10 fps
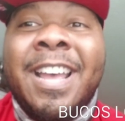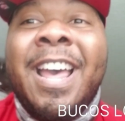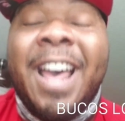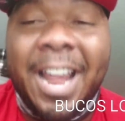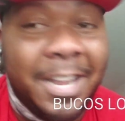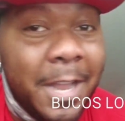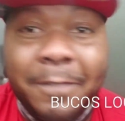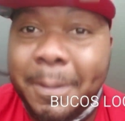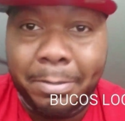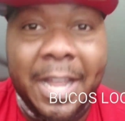I love the
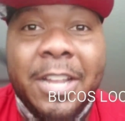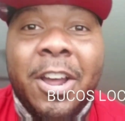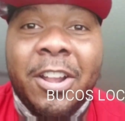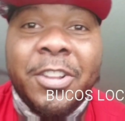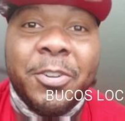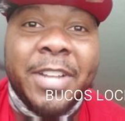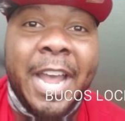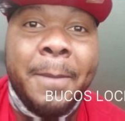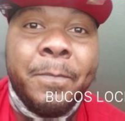play calling, okay?